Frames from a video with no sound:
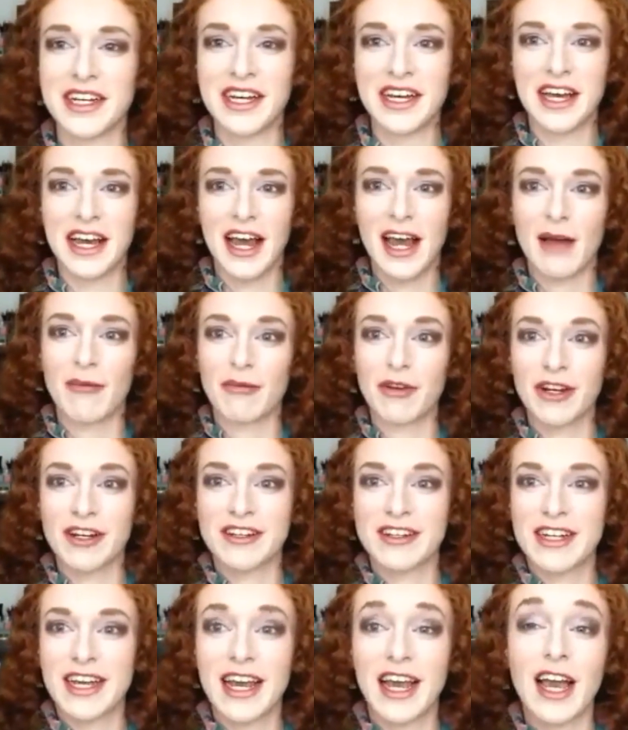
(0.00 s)
I'm
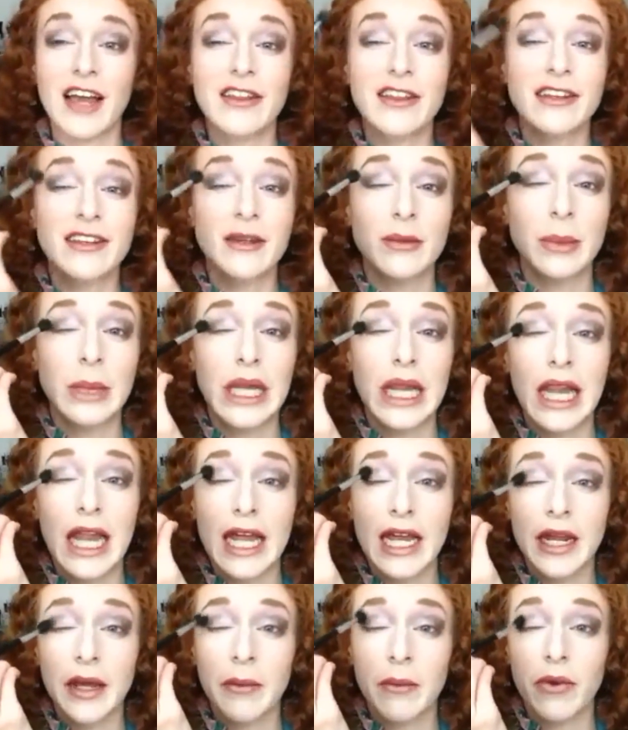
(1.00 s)
going to take this
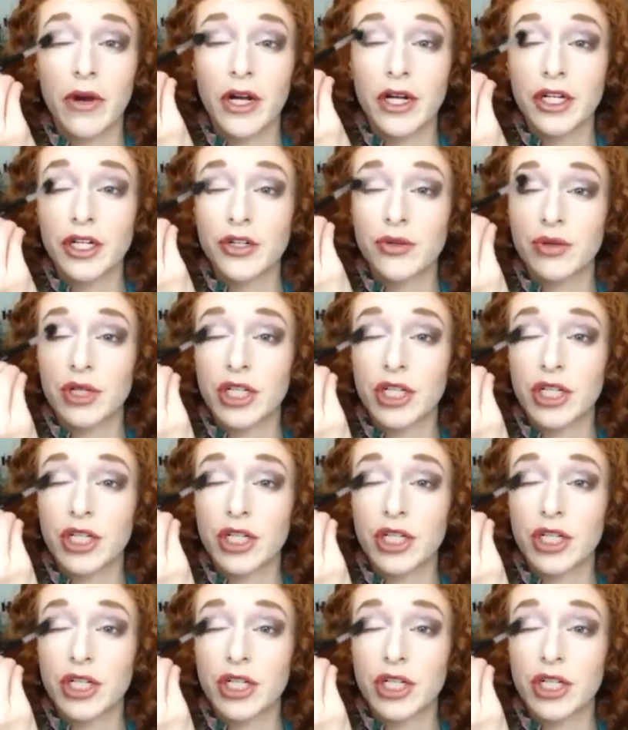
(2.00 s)
blending brush,